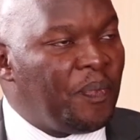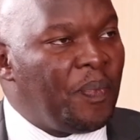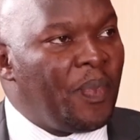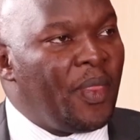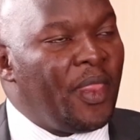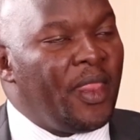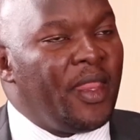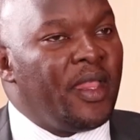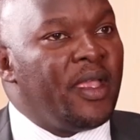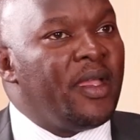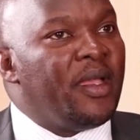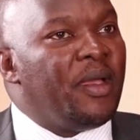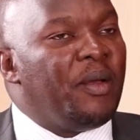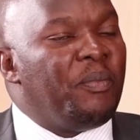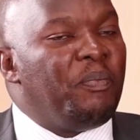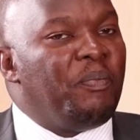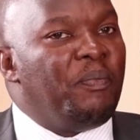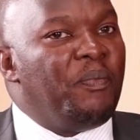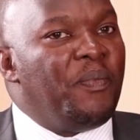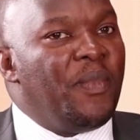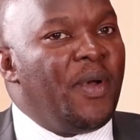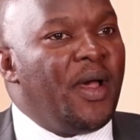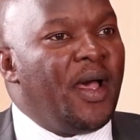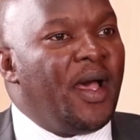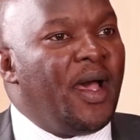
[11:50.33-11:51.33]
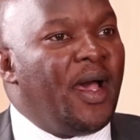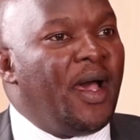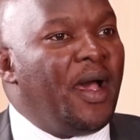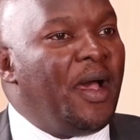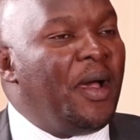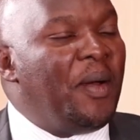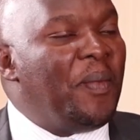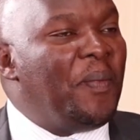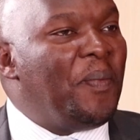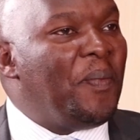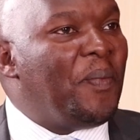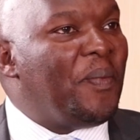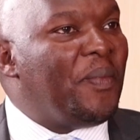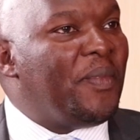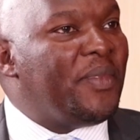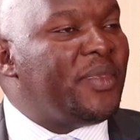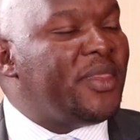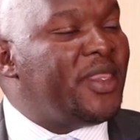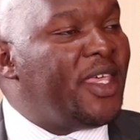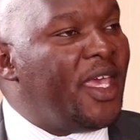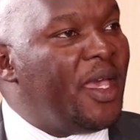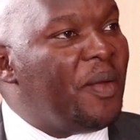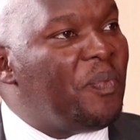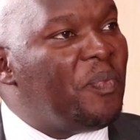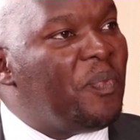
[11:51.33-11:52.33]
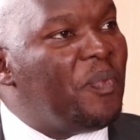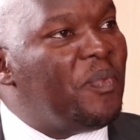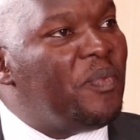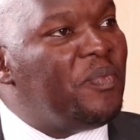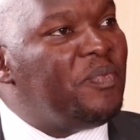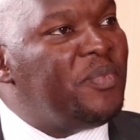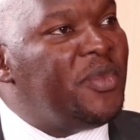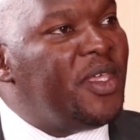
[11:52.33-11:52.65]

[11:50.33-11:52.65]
Sure. Um, there,